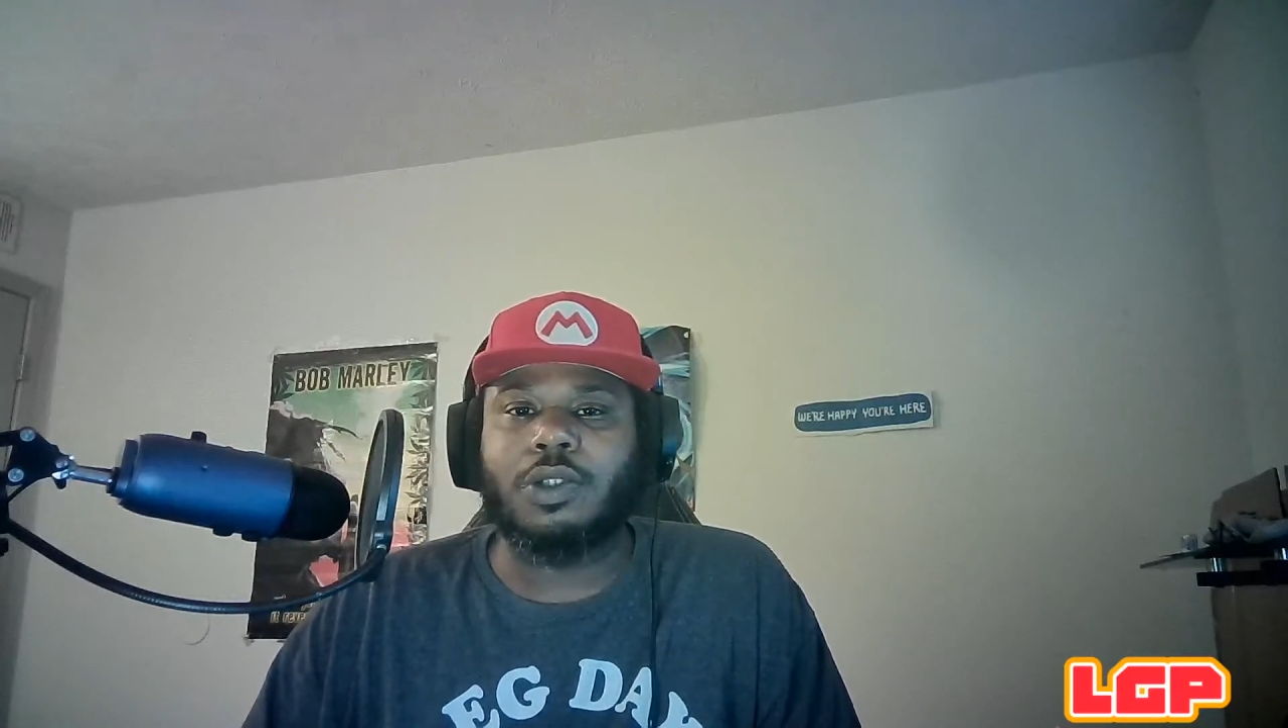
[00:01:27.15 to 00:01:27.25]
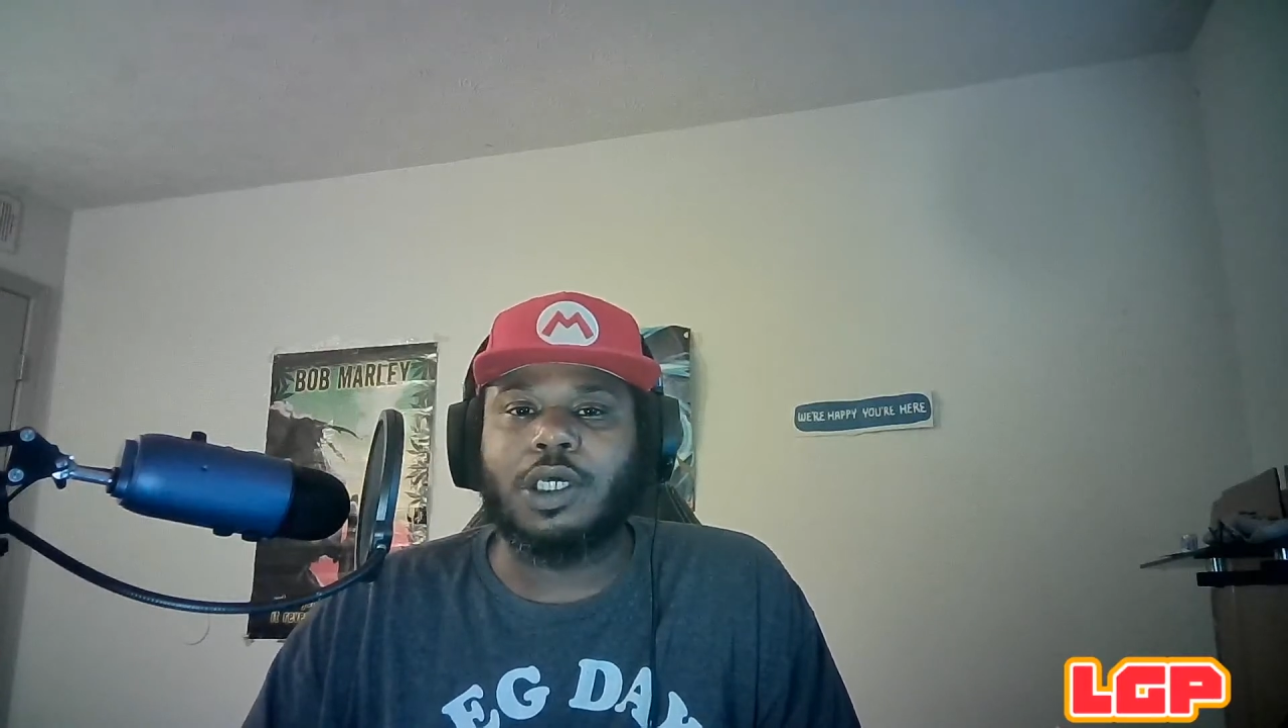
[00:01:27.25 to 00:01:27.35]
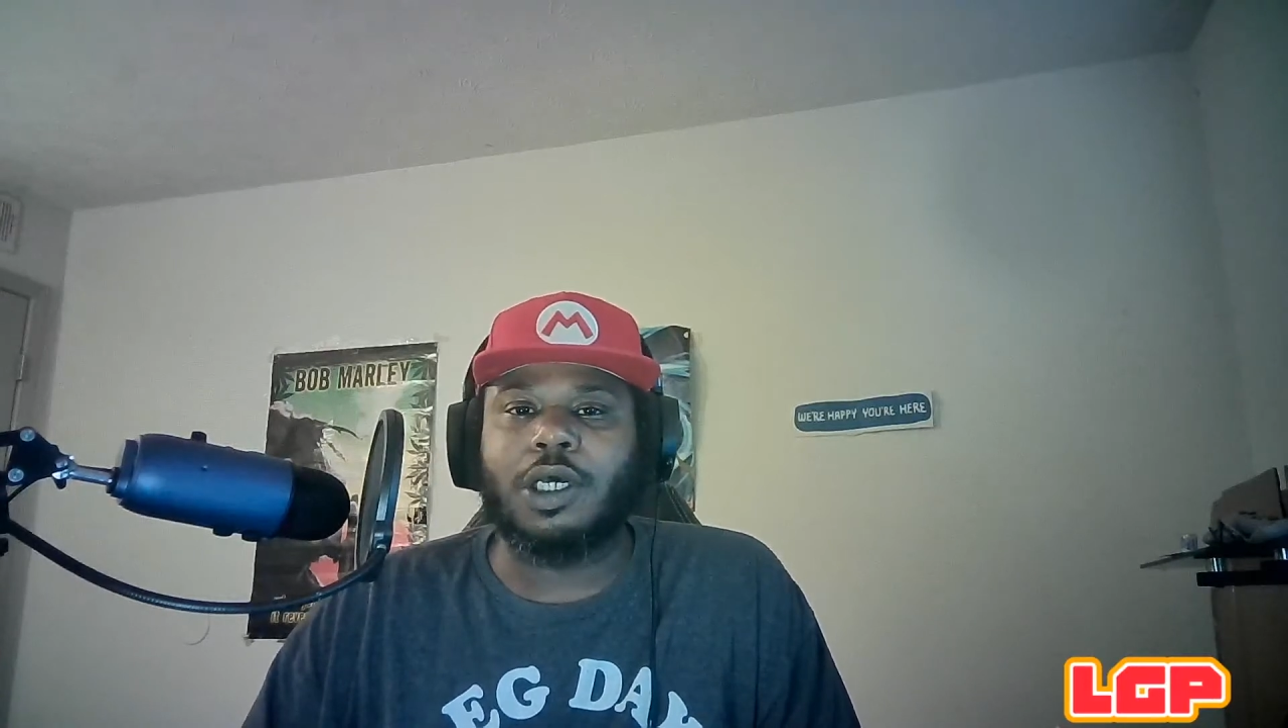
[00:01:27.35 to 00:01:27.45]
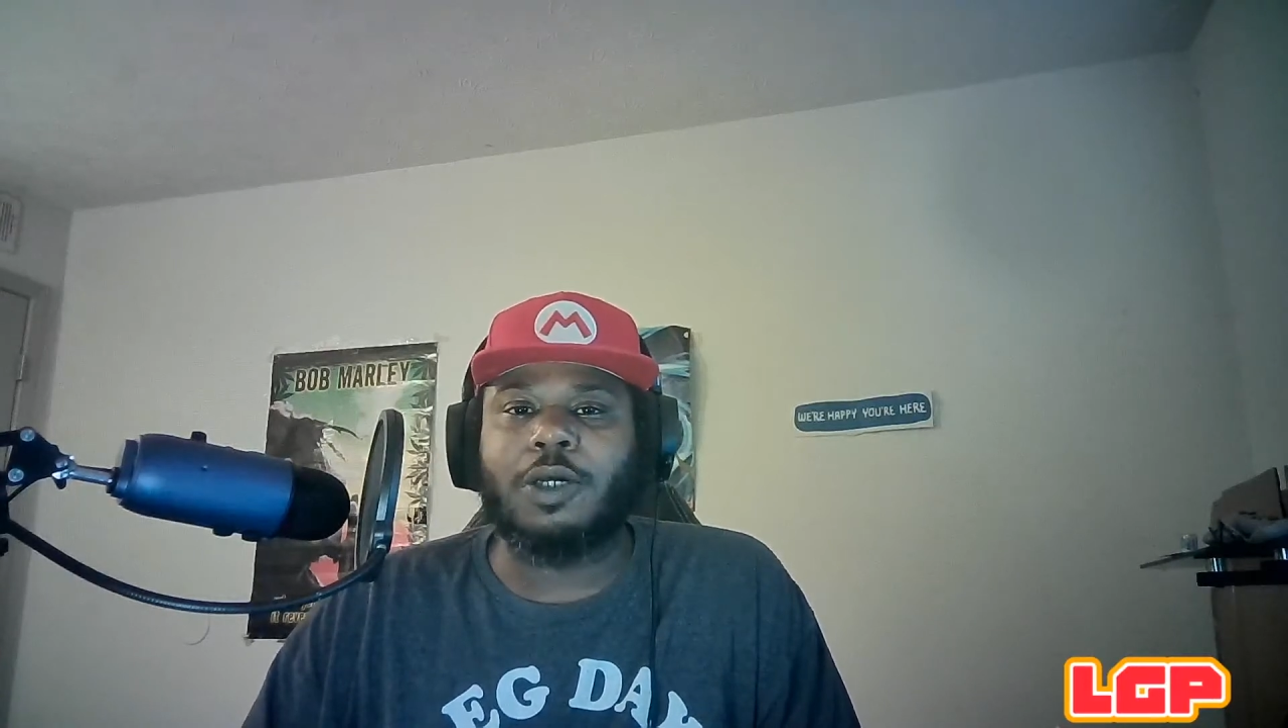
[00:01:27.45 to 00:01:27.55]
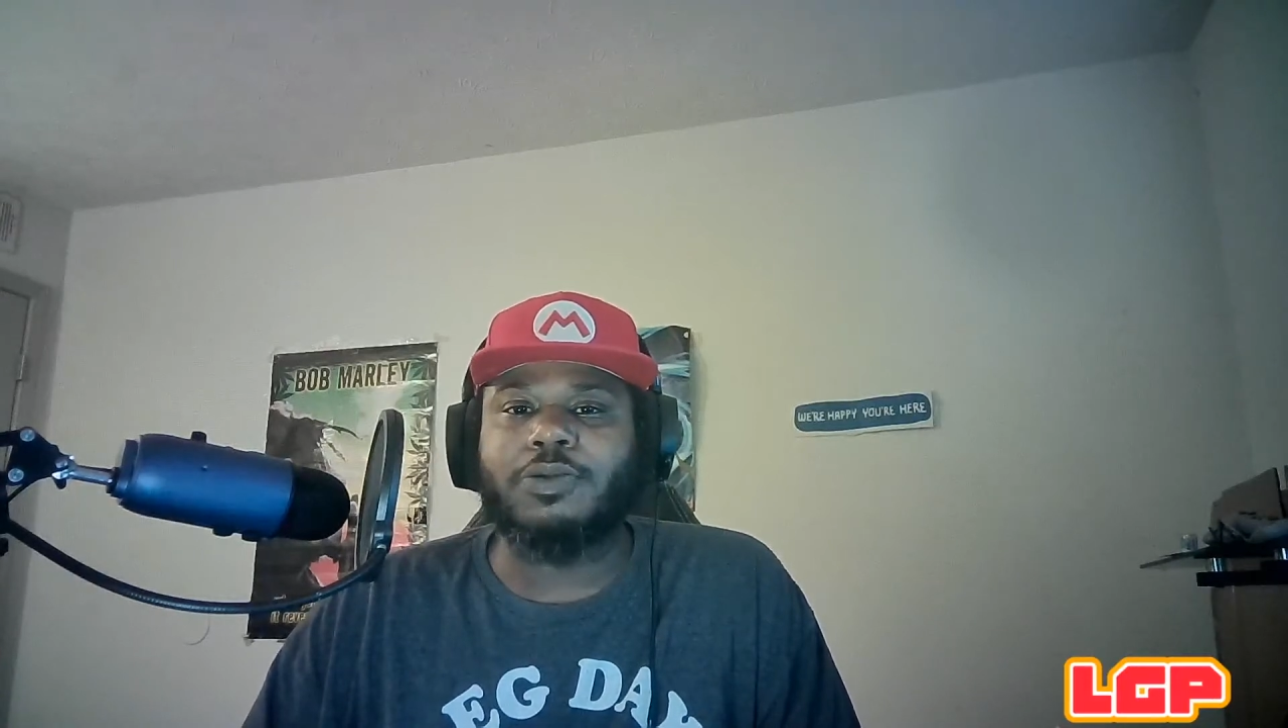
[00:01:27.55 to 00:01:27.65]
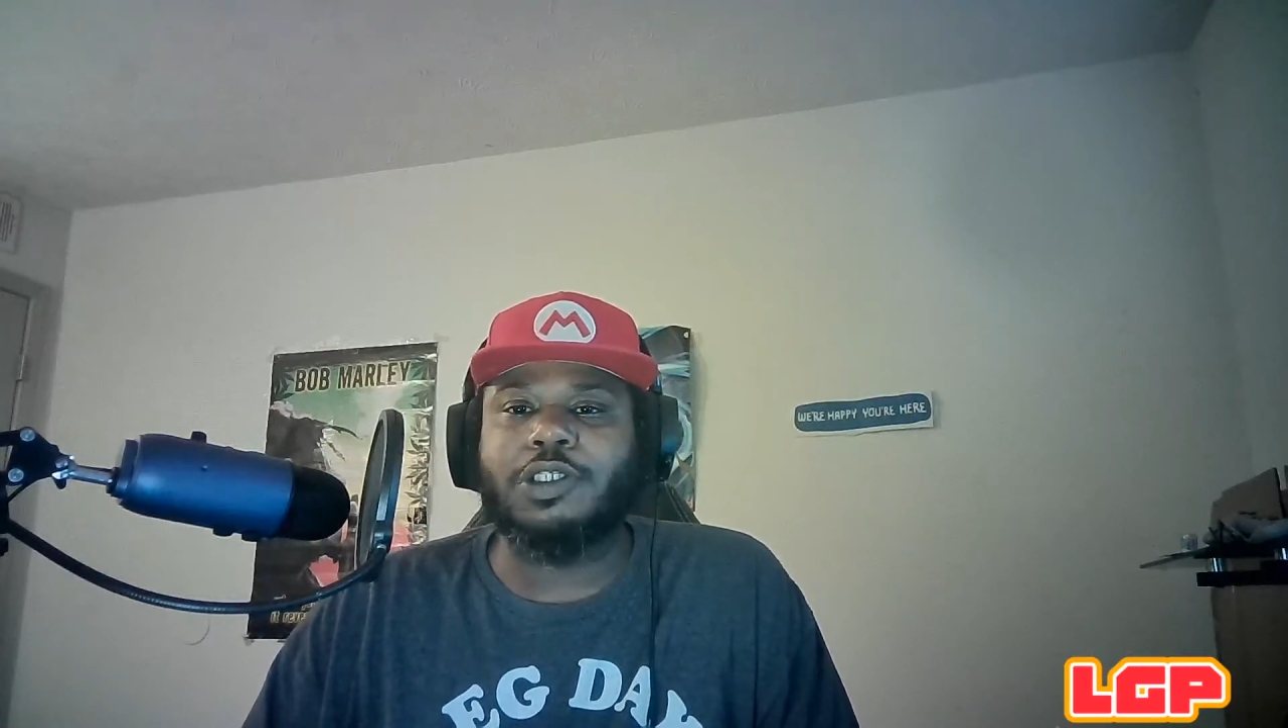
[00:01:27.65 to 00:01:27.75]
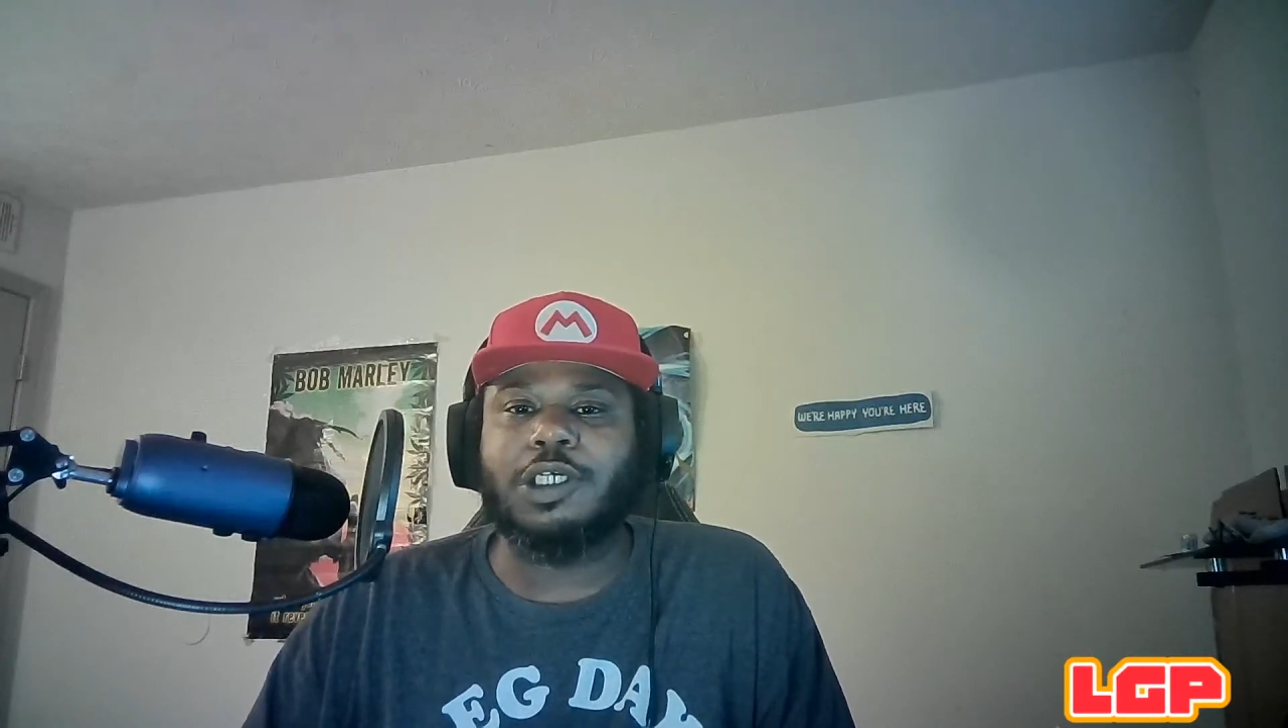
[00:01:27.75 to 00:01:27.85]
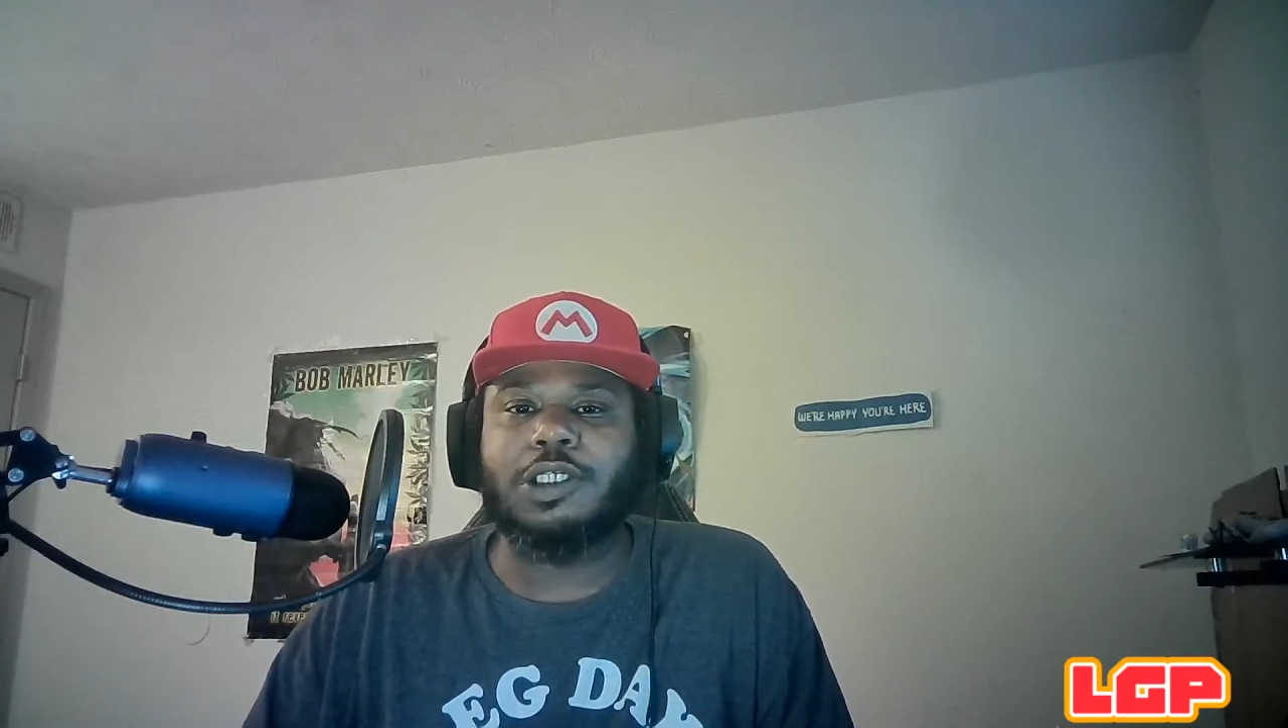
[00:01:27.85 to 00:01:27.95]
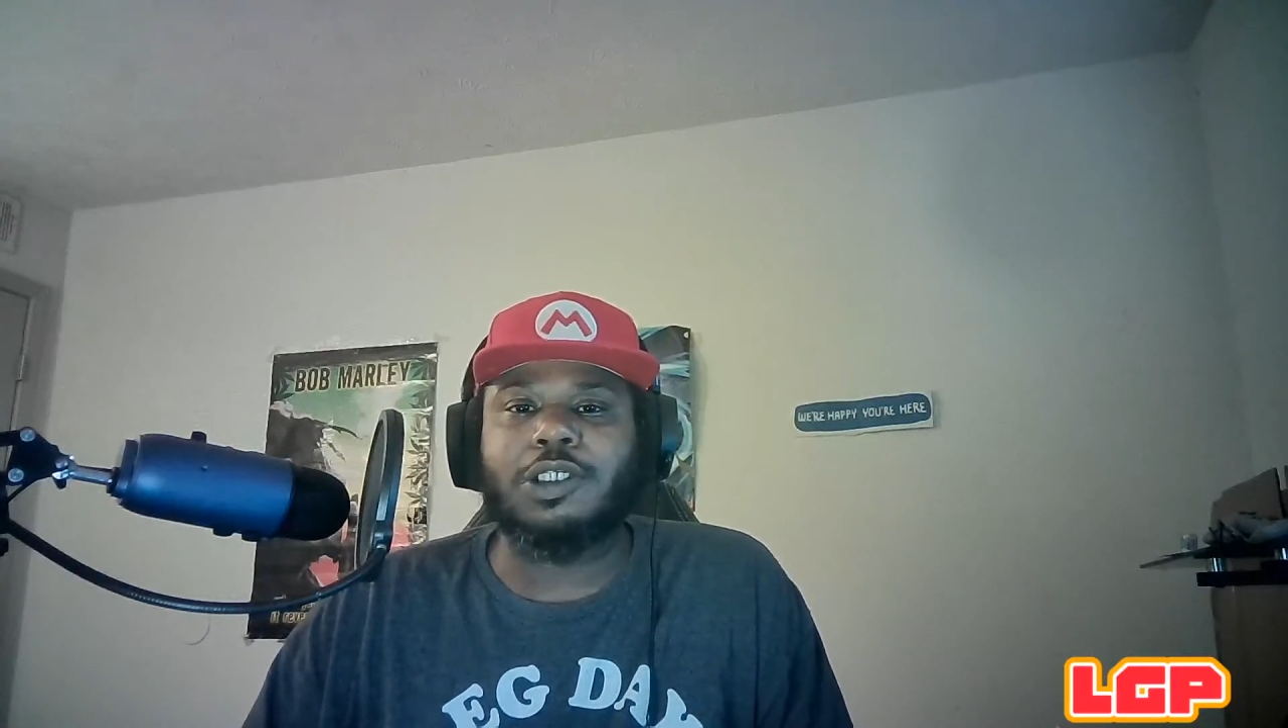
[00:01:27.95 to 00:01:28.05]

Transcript: like oftentimes